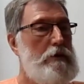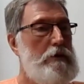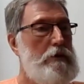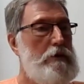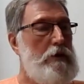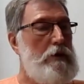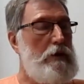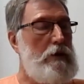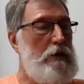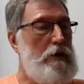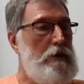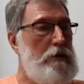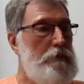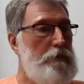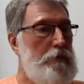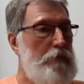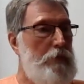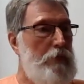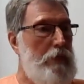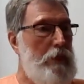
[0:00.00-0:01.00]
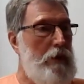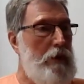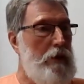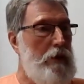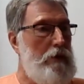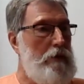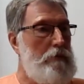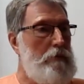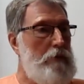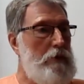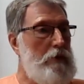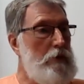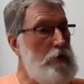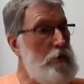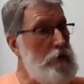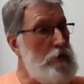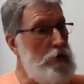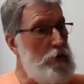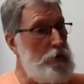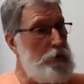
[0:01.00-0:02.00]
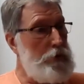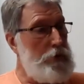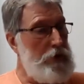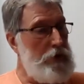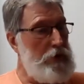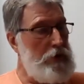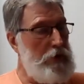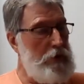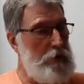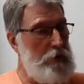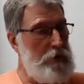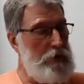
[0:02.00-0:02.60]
the Mandukya Upanishad,